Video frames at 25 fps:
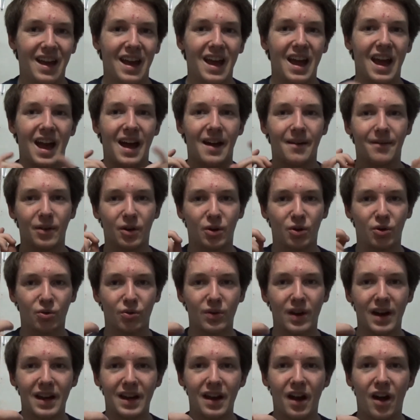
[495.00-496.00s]
have a
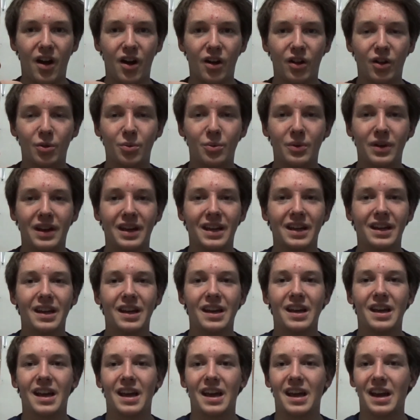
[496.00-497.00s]
great Halloween
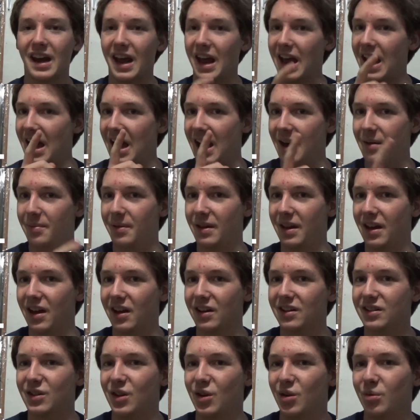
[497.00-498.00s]
and happy
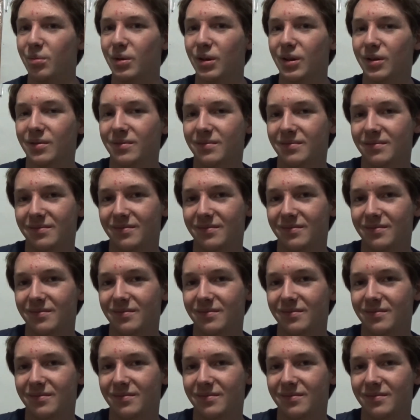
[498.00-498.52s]
October.